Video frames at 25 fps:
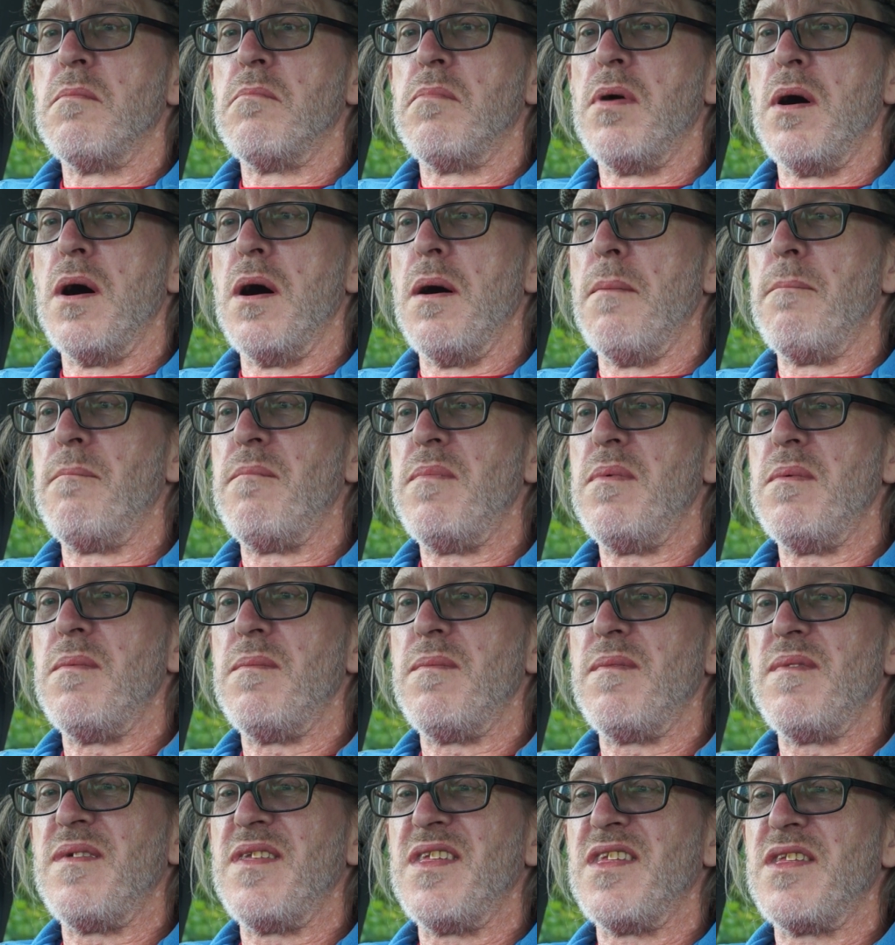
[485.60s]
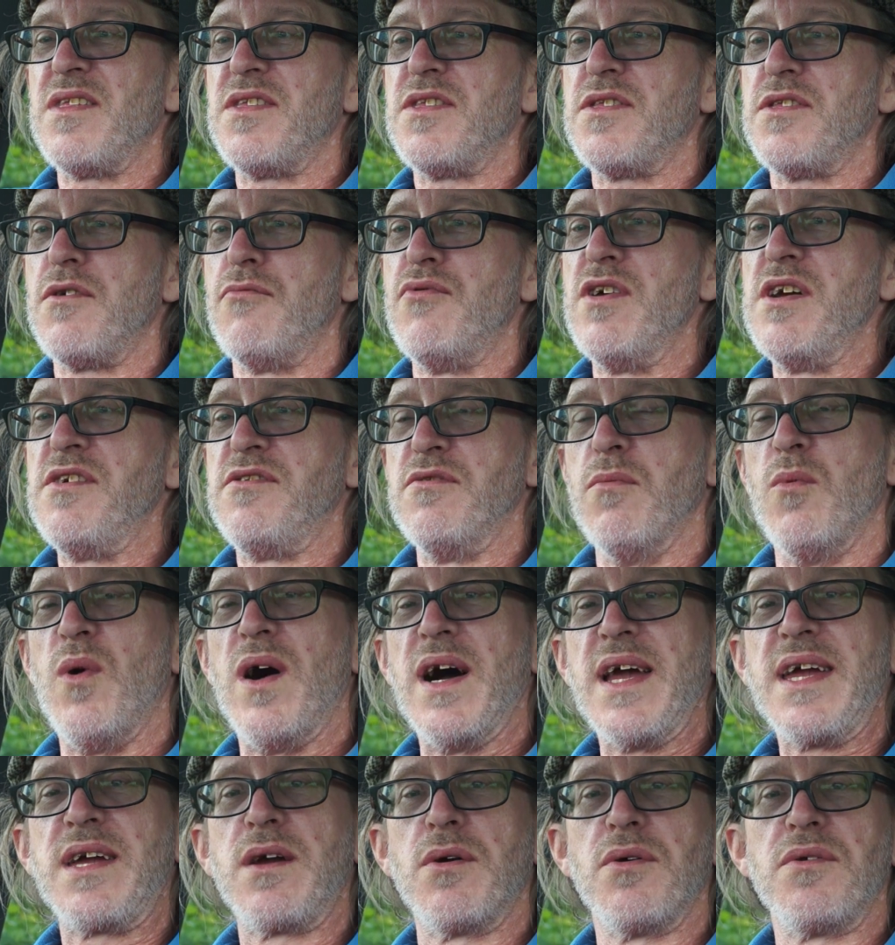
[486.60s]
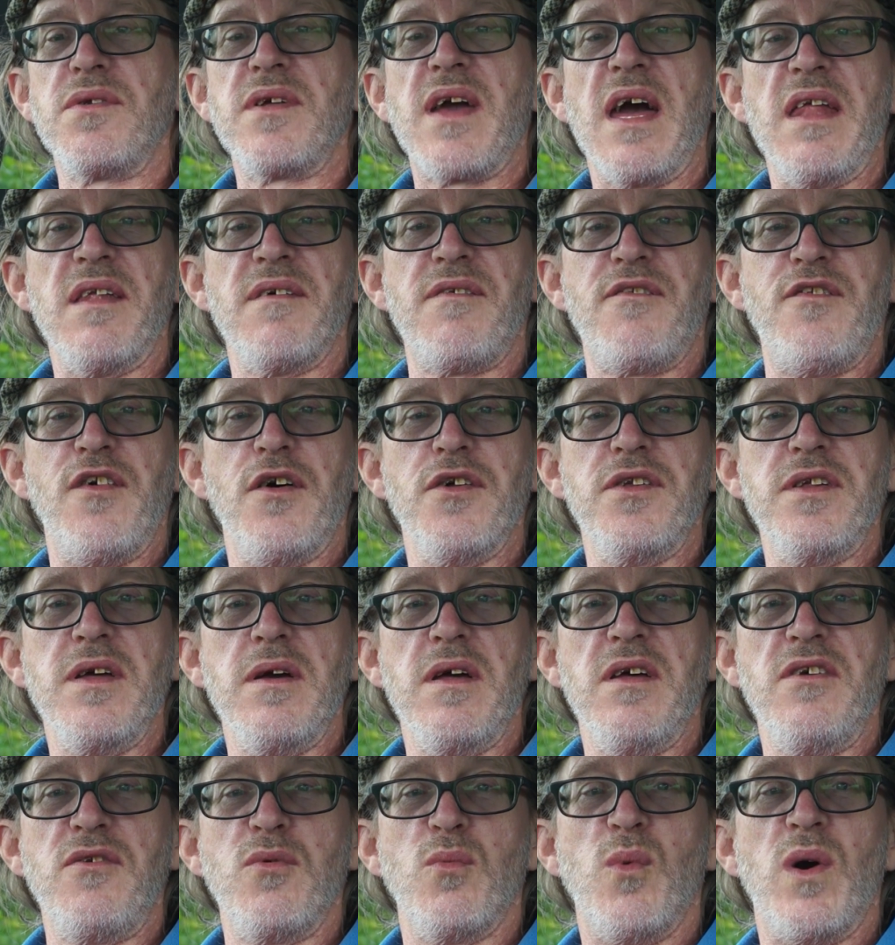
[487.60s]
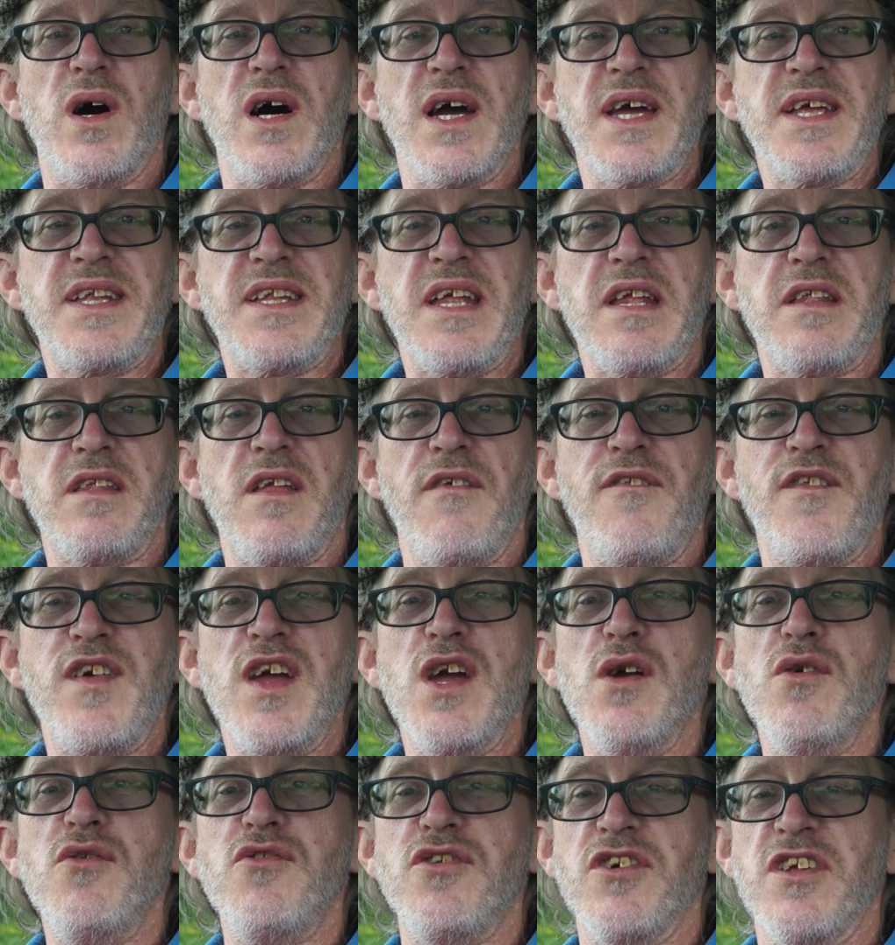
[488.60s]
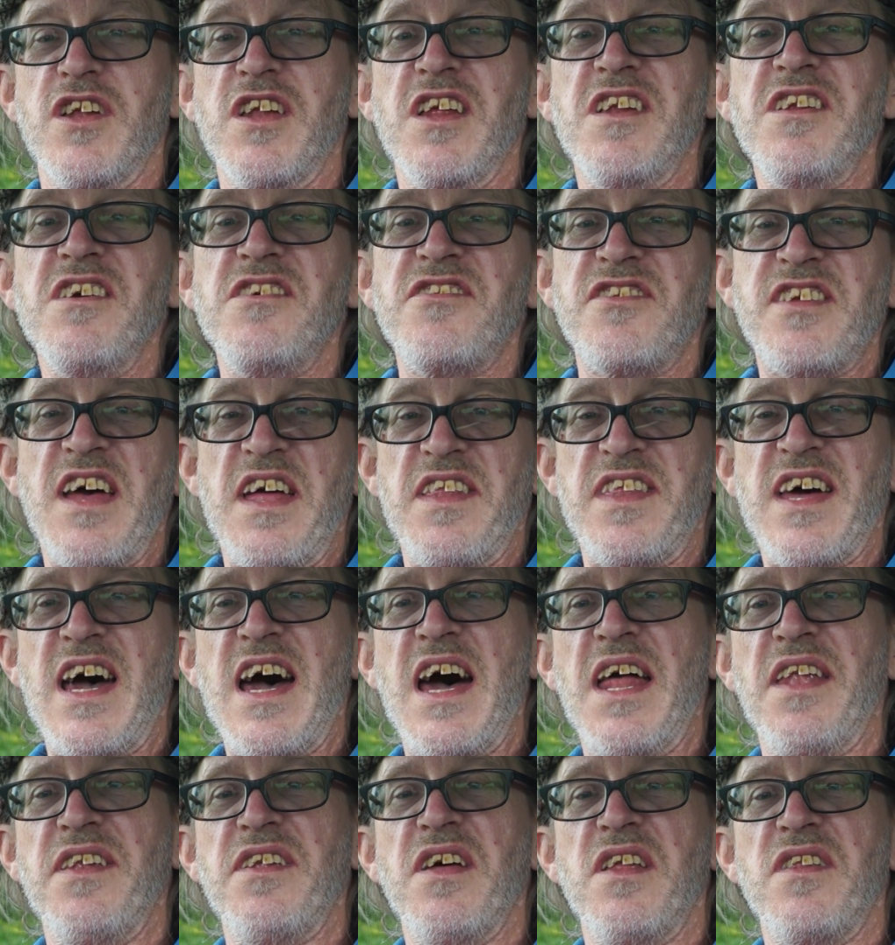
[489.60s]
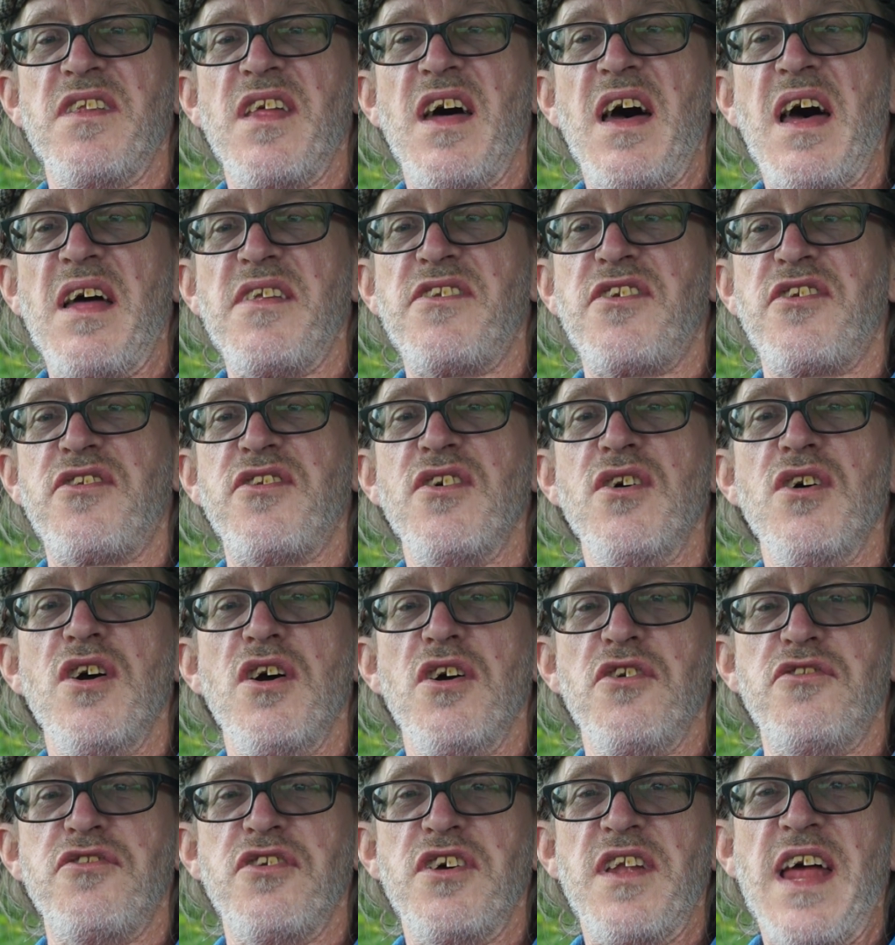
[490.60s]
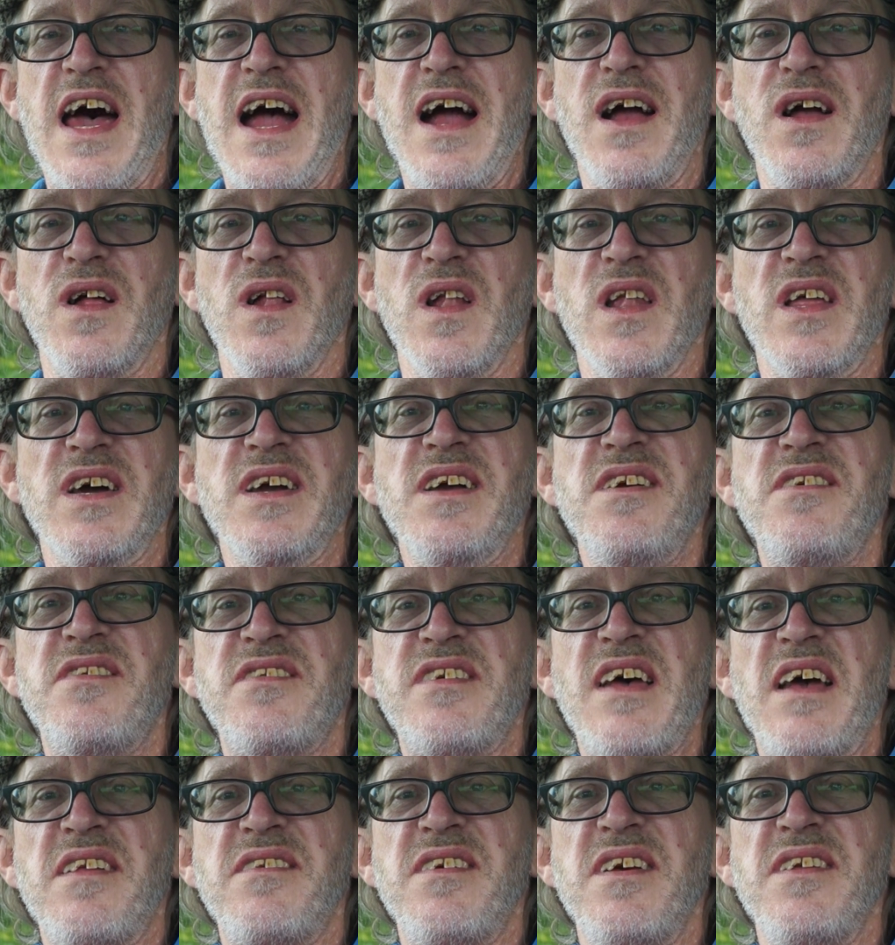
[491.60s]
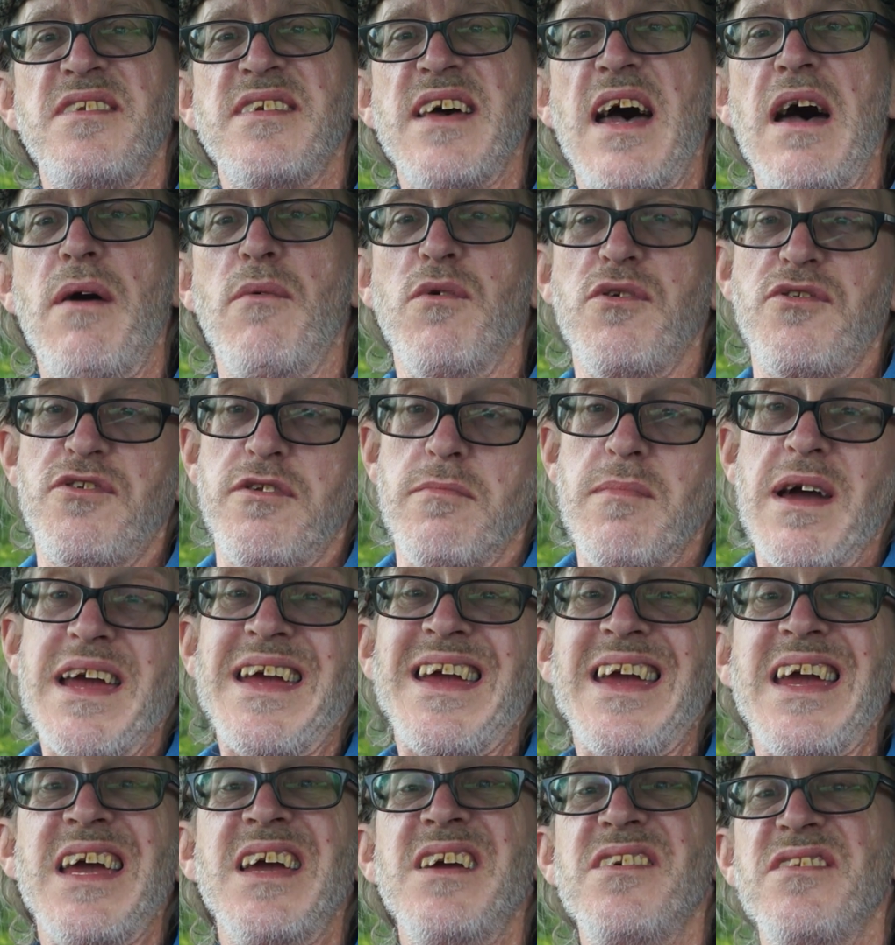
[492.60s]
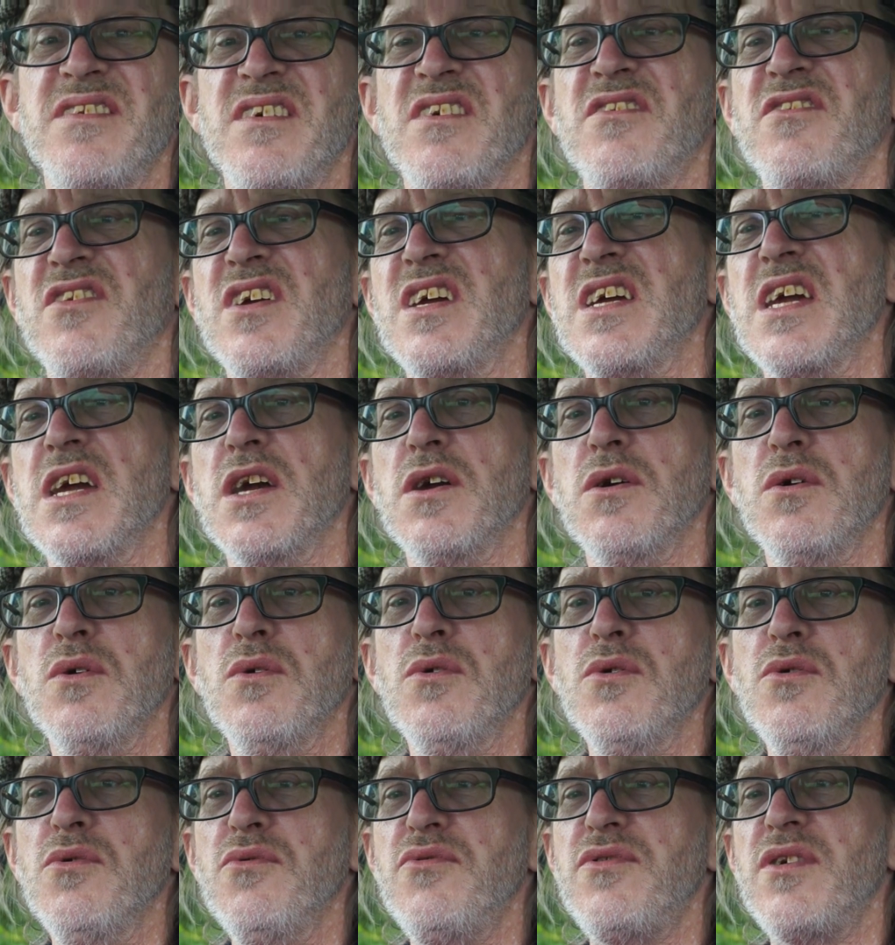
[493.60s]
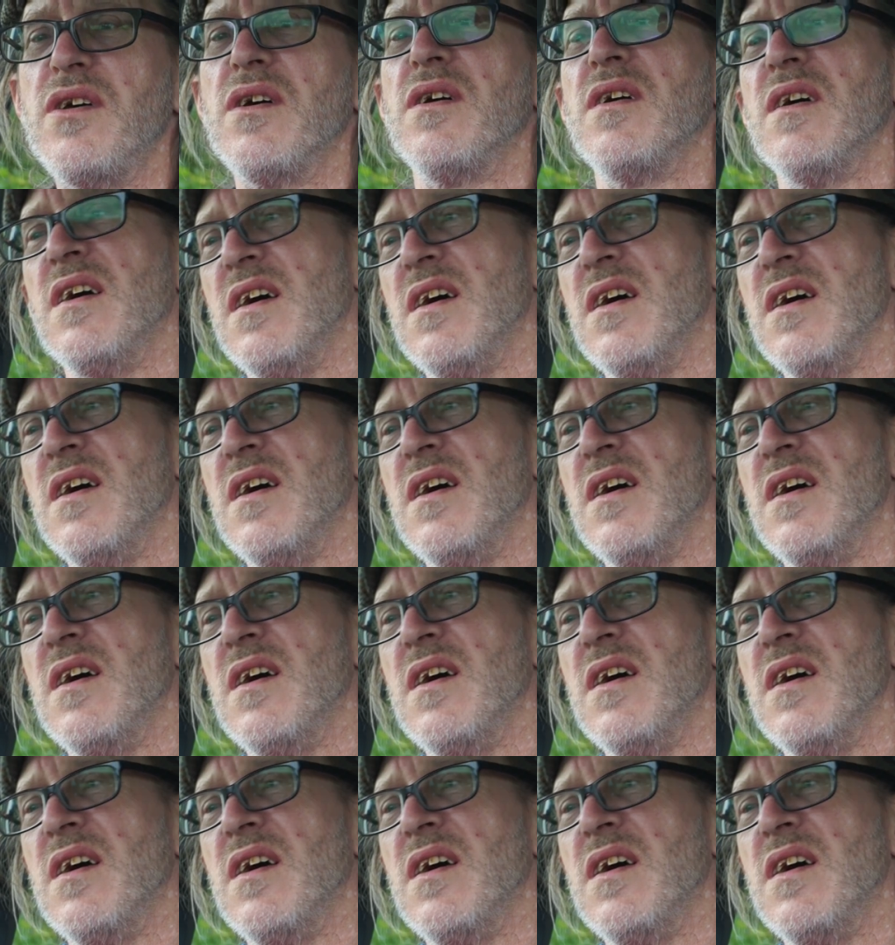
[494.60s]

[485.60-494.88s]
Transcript: but the reason why he couldn't get the funding is why he did the fusion and he set the hand at that certain angle that he set it at was to make it easier to use.